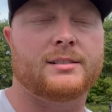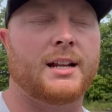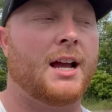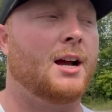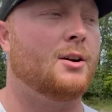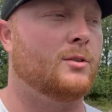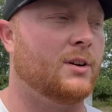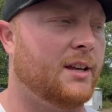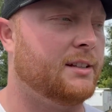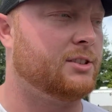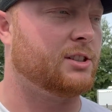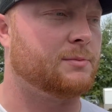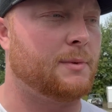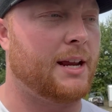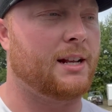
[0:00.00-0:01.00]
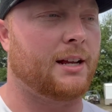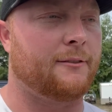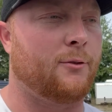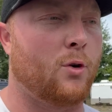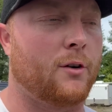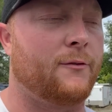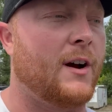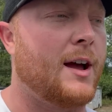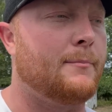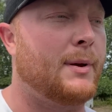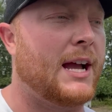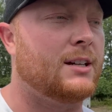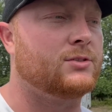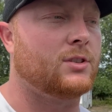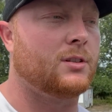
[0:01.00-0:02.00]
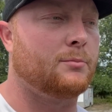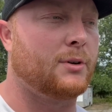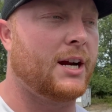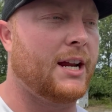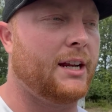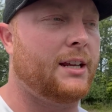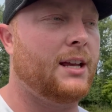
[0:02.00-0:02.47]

Now it just made like 4 or 5 pounds on the brake.